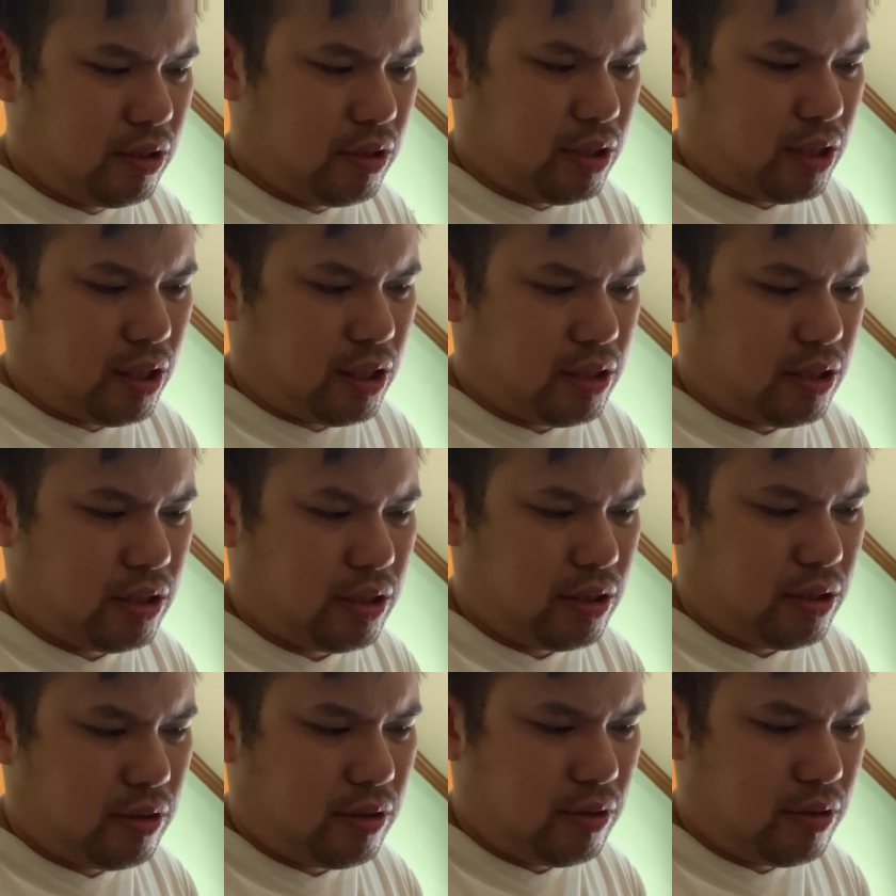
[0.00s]
just
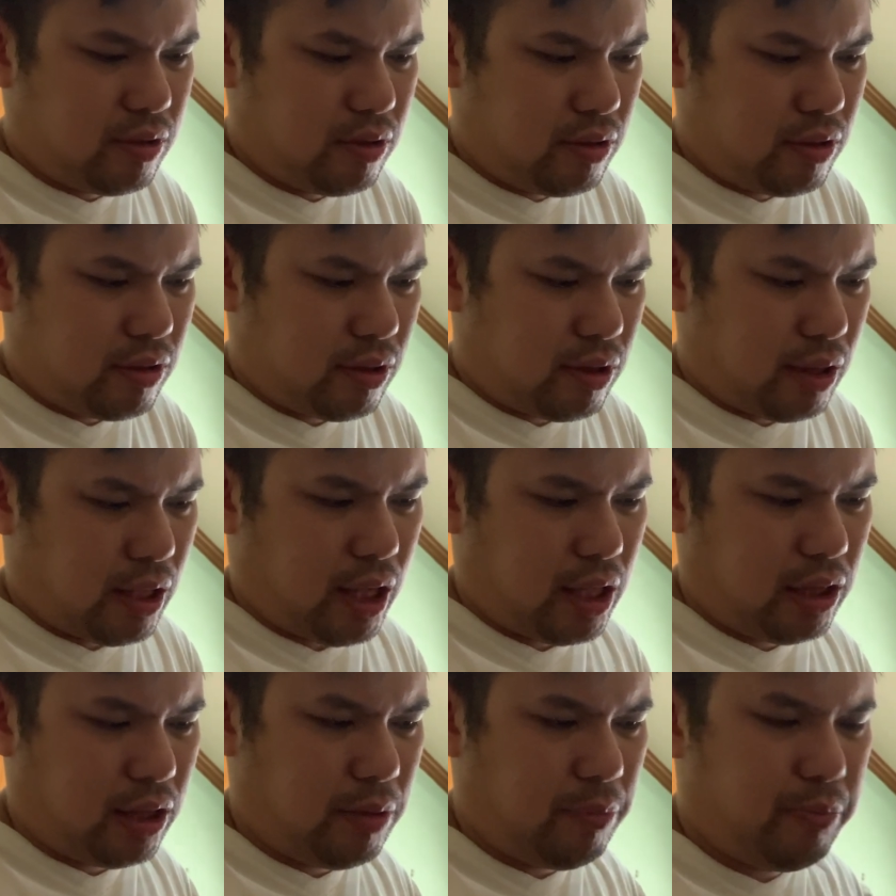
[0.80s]

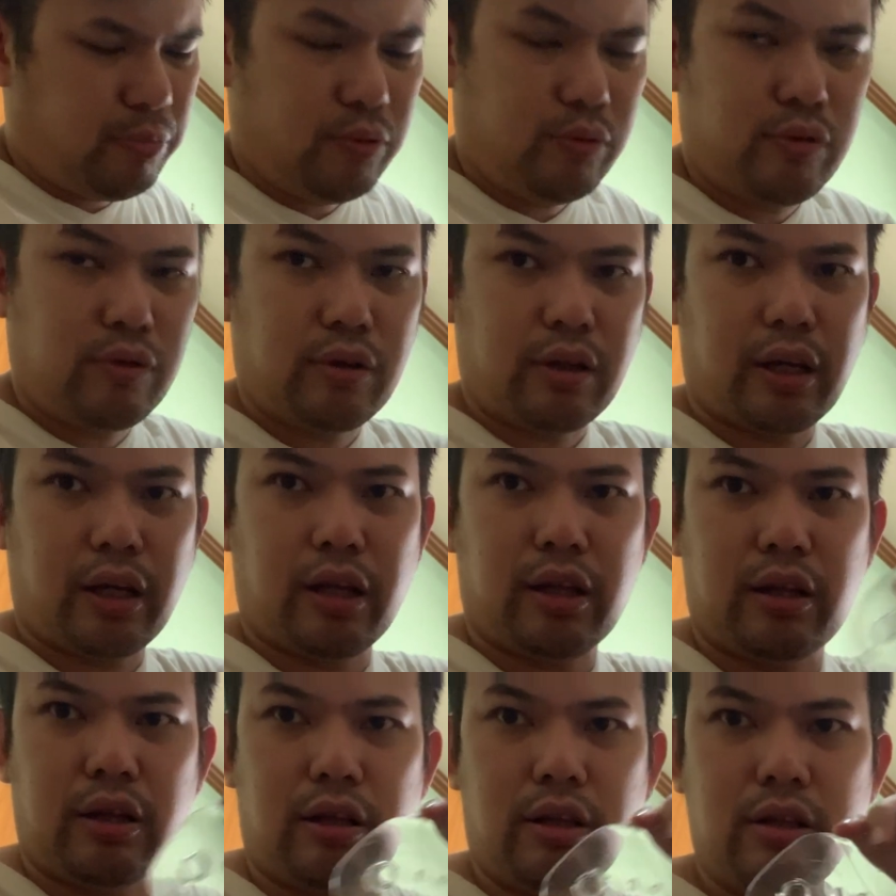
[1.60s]
lightly pull
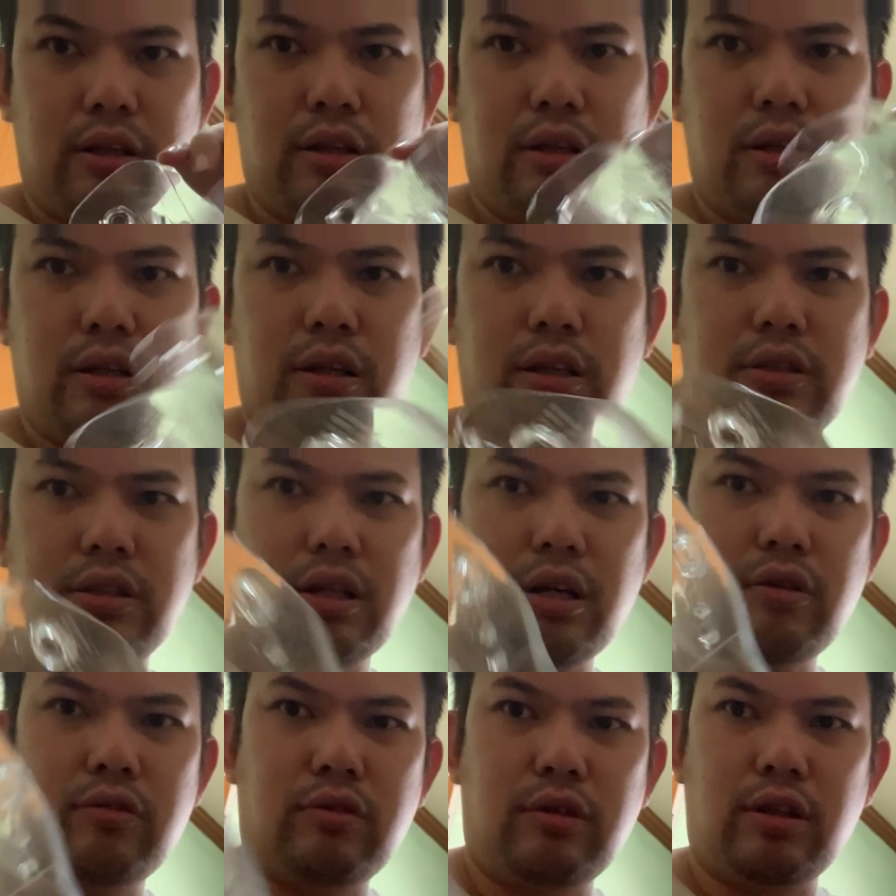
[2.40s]
and
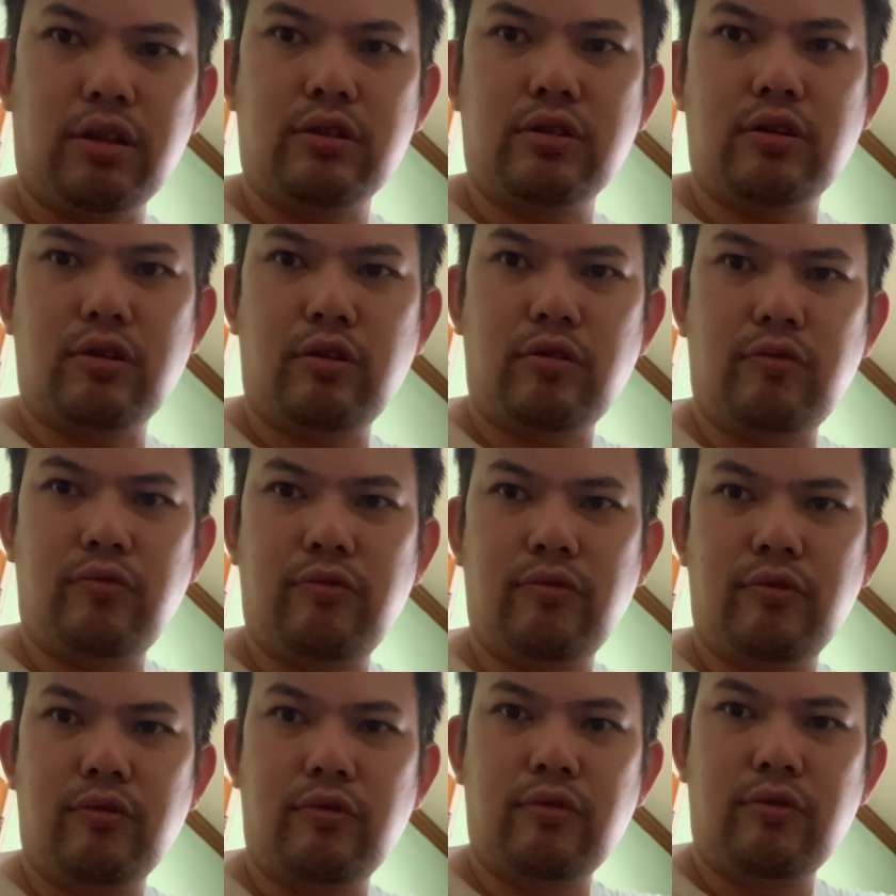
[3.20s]
it's out it's off
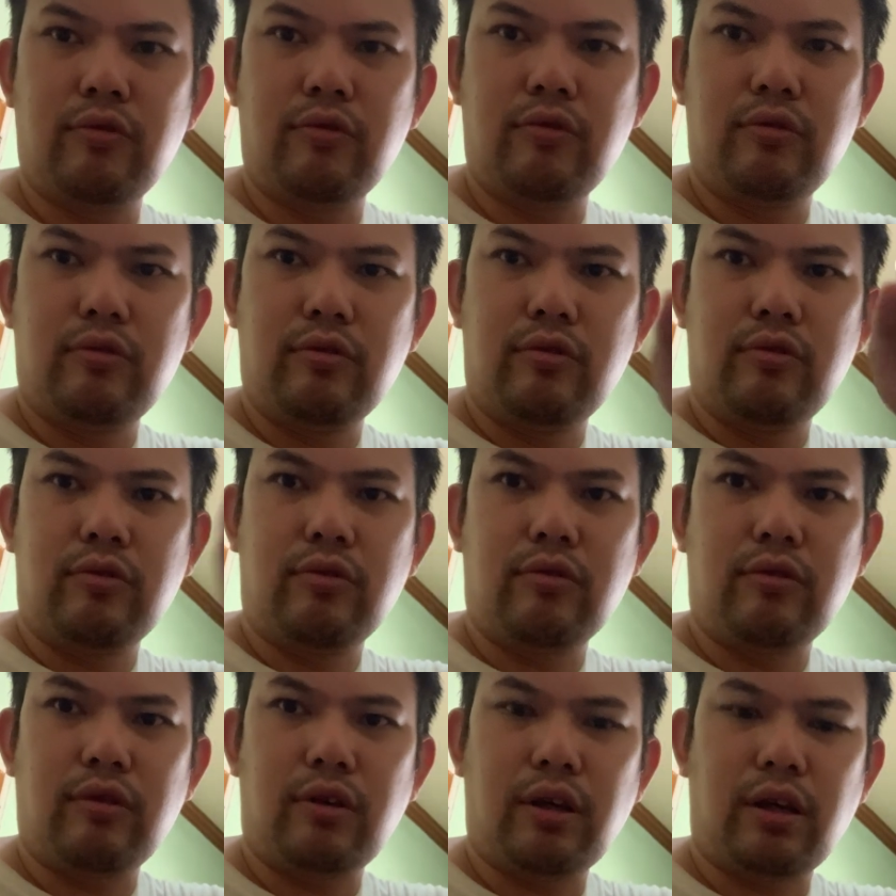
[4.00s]

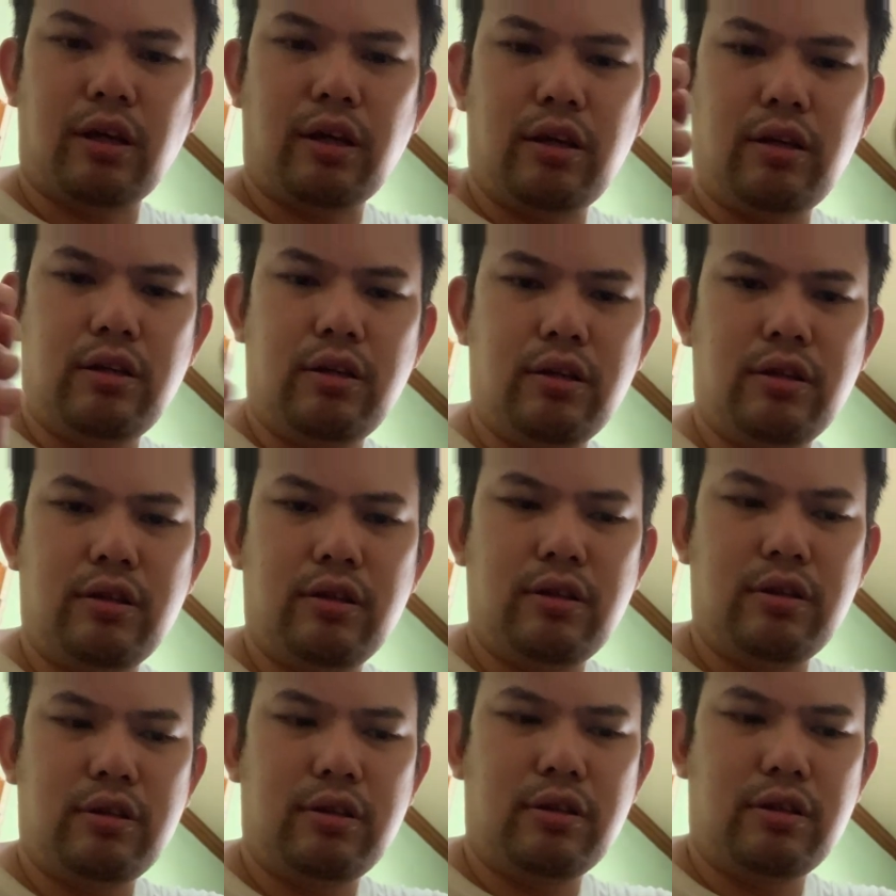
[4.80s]
okay
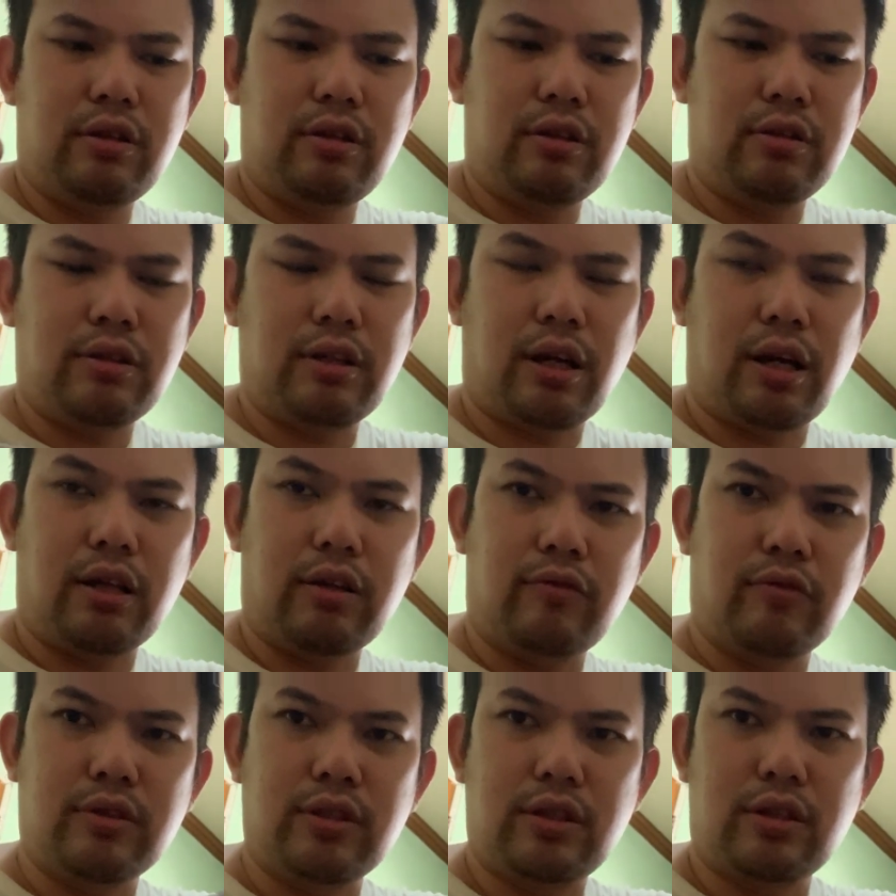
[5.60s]
it's
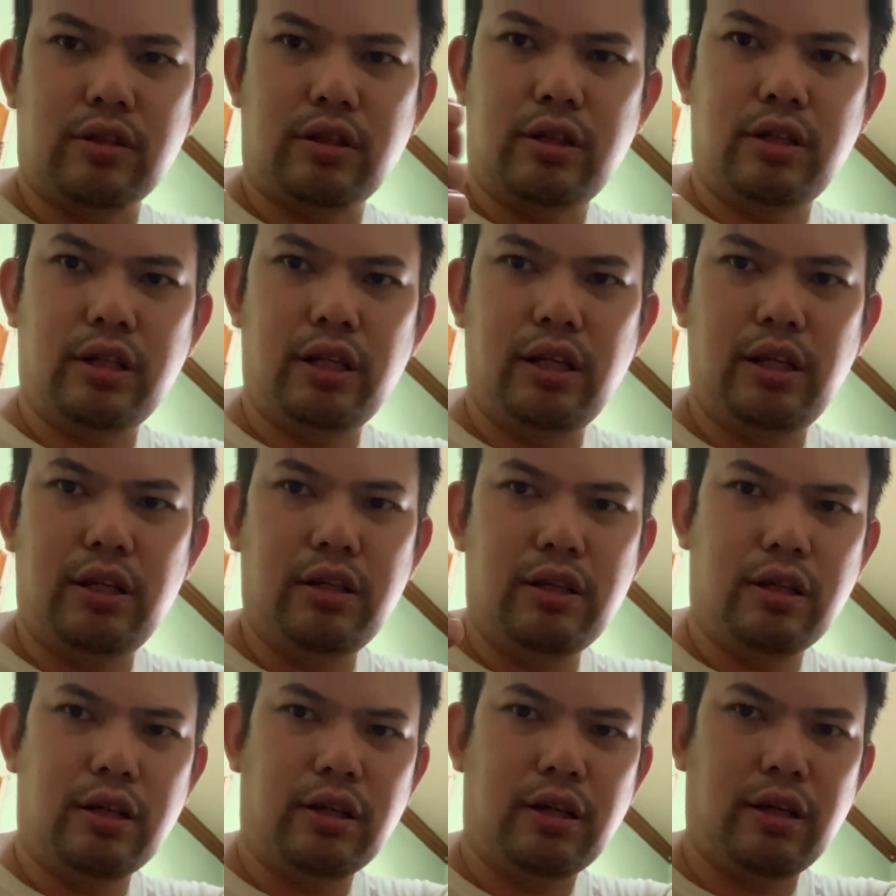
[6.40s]
kind of sturdy
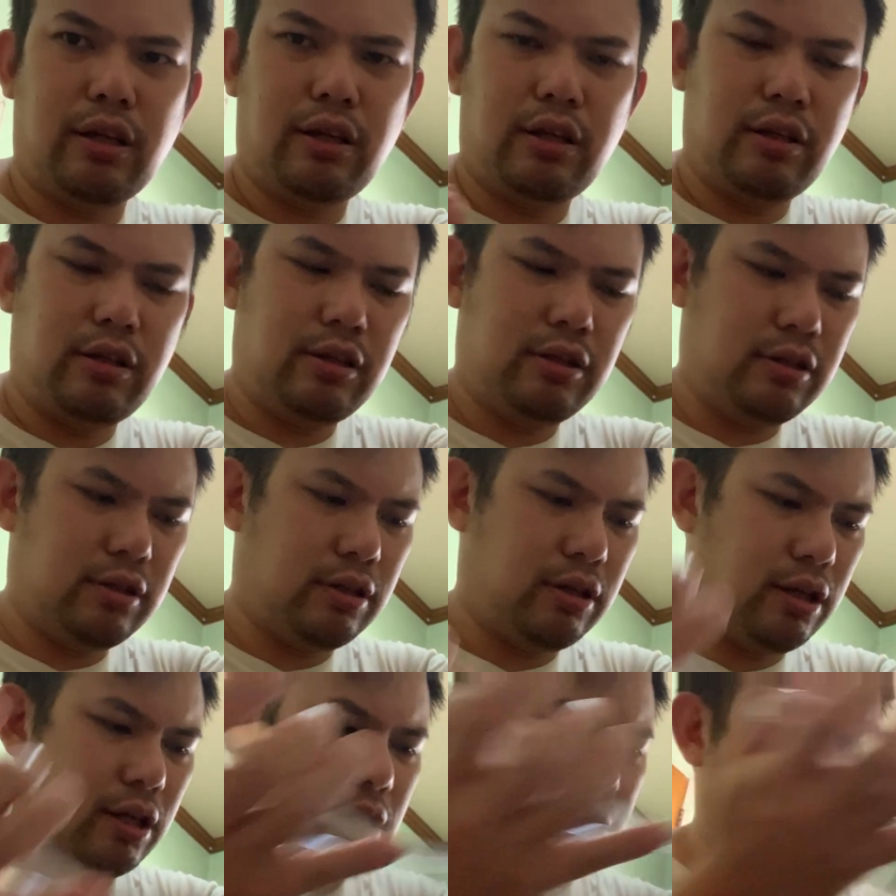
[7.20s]

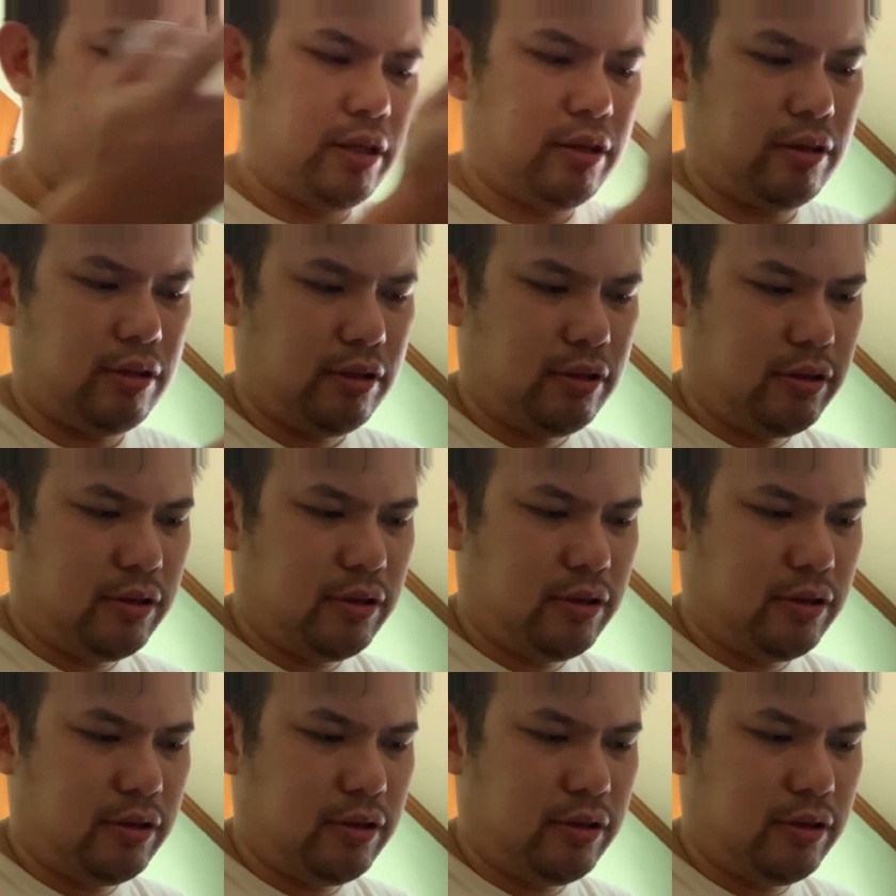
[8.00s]
helmet